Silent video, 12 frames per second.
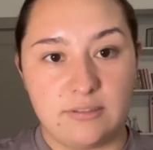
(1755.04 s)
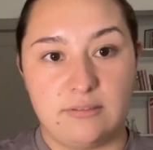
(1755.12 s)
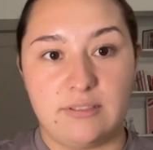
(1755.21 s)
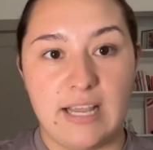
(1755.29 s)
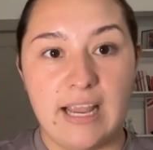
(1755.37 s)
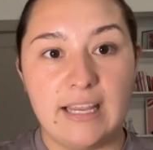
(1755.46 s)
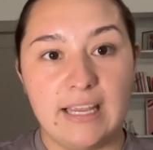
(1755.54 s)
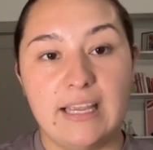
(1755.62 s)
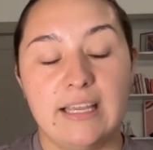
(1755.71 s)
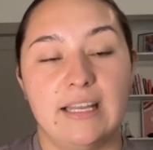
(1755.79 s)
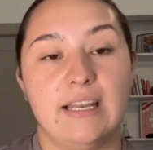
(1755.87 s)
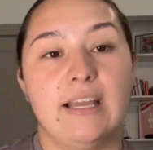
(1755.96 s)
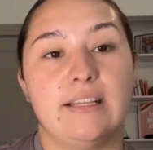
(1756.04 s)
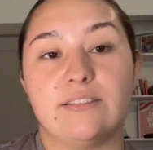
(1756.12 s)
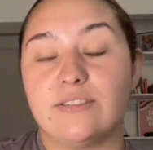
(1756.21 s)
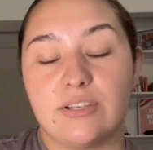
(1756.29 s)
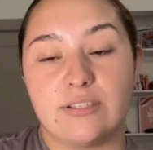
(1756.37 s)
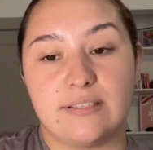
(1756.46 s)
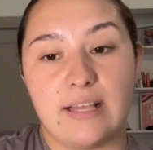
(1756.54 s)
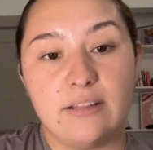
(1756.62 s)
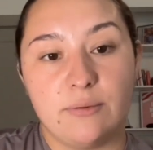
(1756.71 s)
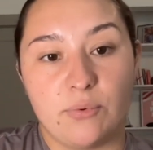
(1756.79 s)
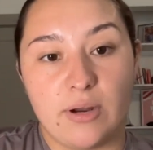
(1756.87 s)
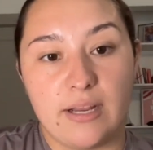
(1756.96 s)
take in and just
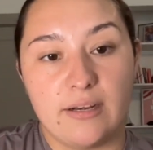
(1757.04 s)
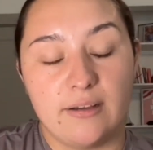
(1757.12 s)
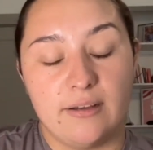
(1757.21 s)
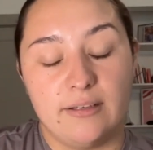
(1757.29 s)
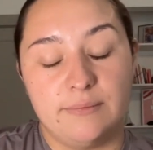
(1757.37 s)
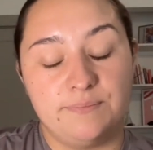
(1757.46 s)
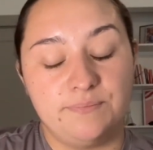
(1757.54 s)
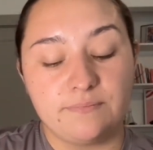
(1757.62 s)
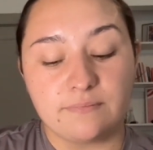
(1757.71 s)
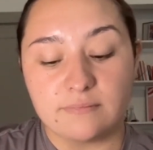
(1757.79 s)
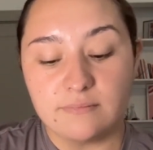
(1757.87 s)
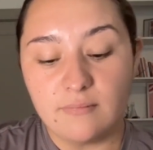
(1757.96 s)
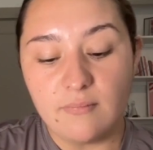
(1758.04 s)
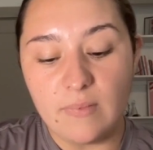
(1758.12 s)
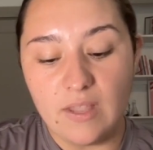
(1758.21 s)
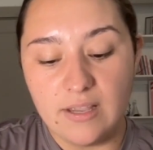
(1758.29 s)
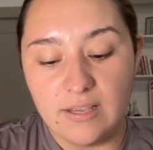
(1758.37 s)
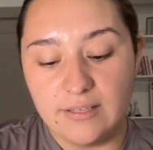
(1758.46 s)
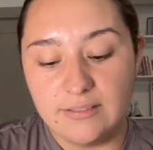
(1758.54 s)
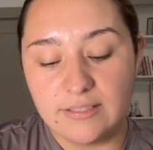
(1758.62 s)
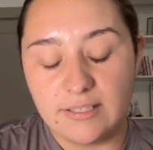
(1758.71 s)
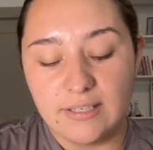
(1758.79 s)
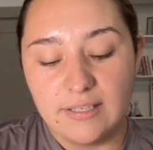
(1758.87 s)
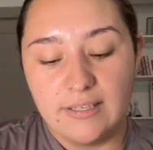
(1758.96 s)
celebrate.
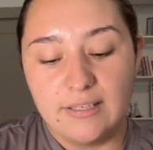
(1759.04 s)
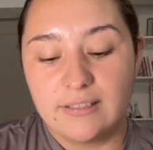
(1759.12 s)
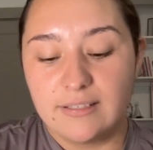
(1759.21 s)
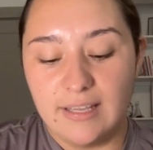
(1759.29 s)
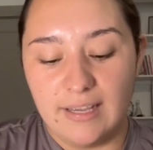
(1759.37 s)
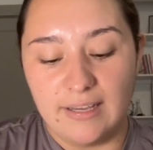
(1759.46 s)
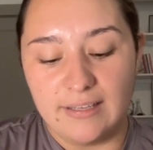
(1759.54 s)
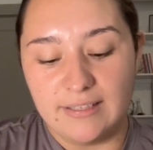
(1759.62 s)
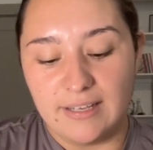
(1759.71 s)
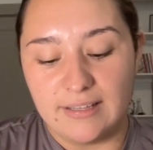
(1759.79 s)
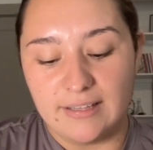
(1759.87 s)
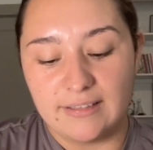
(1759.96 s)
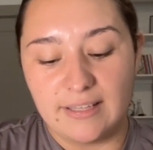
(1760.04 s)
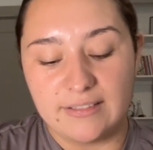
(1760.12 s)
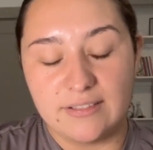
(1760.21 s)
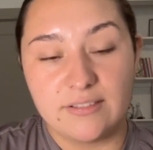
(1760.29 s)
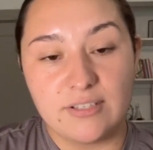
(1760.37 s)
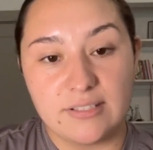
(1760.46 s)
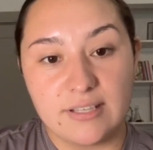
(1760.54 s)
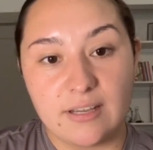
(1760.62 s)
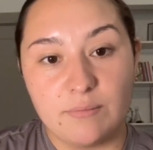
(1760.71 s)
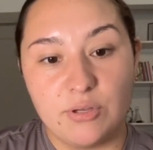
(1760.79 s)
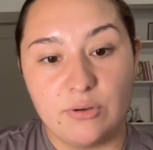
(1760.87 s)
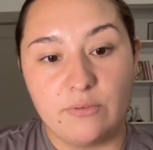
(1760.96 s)
And yeah, I think that's just like
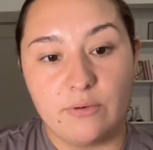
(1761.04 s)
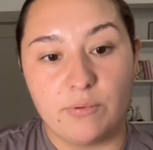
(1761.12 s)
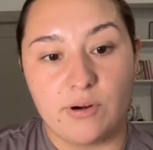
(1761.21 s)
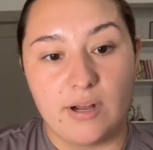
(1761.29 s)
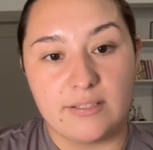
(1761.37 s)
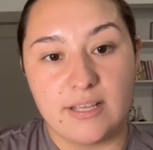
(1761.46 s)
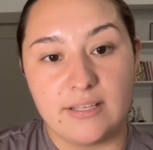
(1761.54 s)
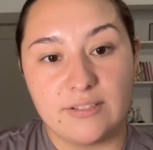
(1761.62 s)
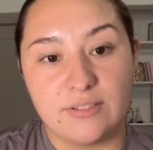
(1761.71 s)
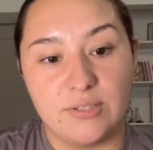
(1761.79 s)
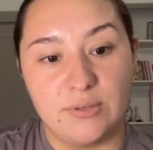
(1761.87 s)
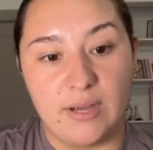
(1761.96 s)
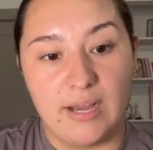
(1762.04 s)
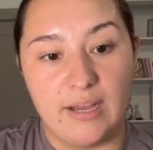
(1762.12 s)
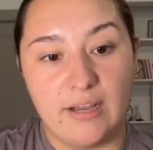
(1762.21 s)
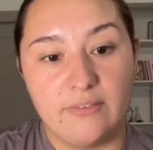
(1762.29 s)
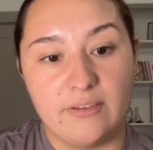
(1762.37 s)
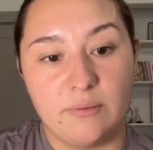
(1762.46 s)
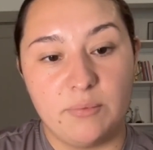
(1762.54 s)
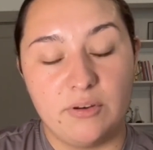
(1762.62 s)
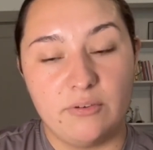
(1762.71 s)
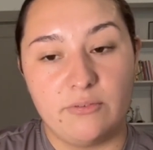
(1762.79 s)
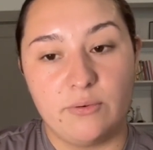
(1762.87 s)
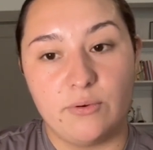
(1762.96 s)
a beautiful process to have, and a
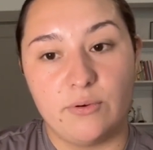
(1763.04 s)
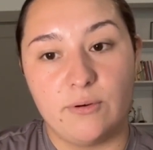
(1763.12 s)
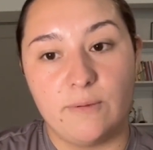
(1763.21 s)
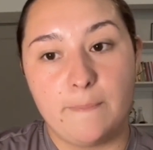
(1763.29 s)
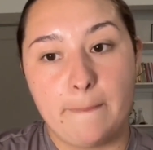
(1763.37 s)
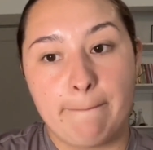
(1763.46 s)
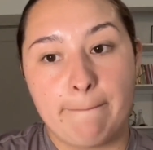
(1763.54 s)
beautiful